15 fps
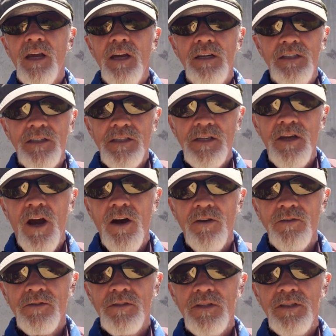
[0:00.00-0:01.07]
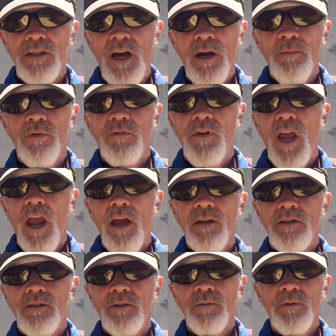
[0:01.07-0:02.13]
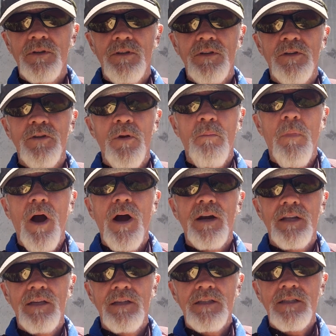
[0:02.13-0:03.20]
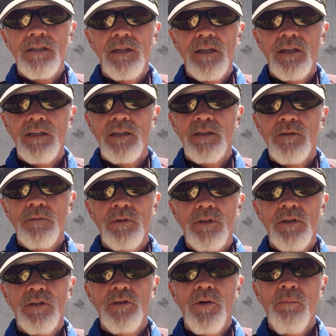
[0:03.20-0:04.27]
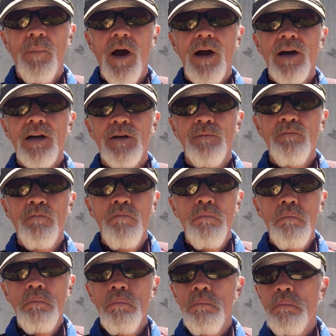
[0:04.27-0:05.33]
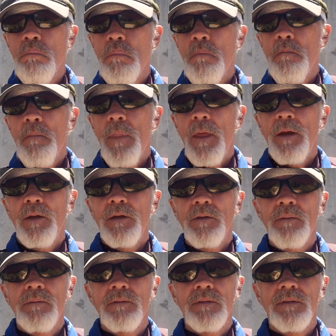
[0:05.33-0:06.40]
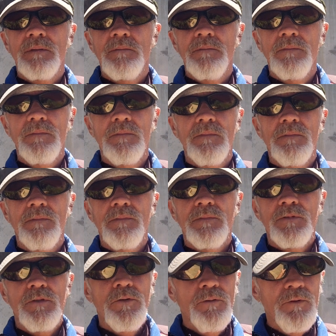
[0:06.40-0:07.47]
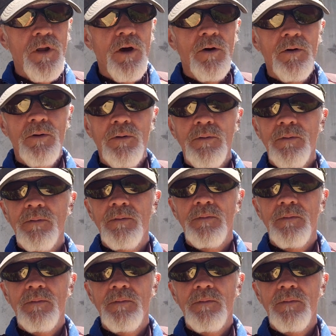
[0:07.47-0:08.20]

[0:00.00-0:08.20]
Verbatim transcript: and it's caused a type of cancer within your body, a sickness within your mind. And you know